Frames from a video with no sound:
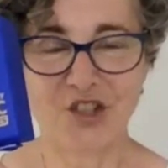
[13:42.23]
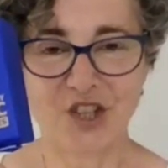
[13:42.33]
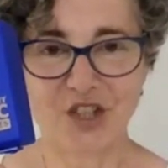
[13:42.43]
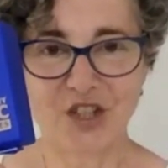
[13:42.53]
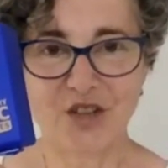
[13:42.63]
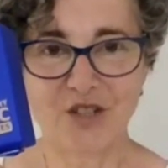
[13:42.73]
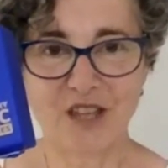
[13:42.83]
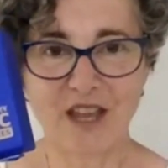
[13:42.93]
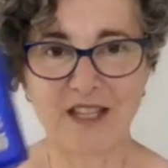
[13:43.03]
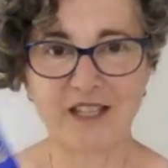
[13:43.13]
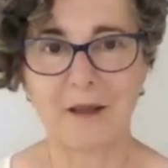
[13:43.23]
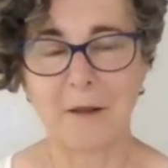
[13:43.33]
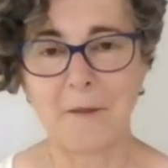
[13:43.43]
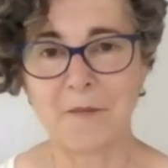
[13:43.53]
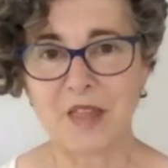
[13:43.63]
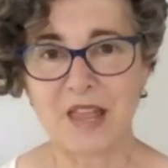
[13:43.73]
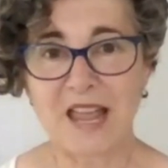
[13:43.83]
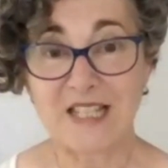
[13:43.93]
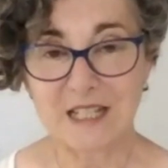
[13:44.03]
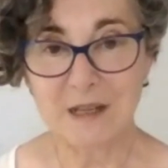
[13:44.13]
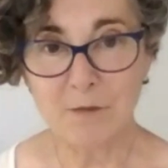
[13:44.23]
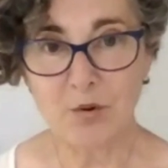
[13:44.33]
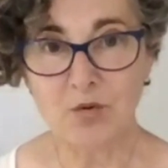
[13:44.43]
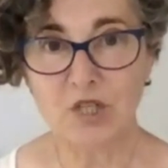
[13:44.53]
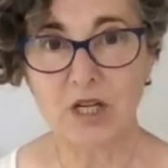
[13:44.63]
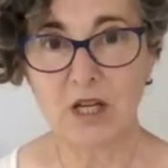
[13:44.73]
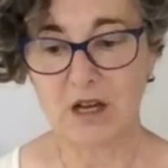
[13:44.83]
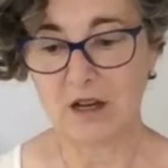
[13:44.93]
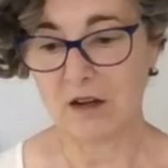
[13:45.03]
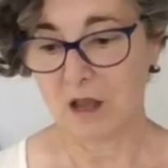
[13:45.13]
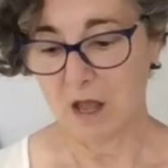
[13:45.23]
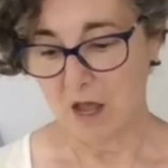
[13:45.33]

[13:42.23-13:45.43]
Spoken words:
Just use this. Simple to learn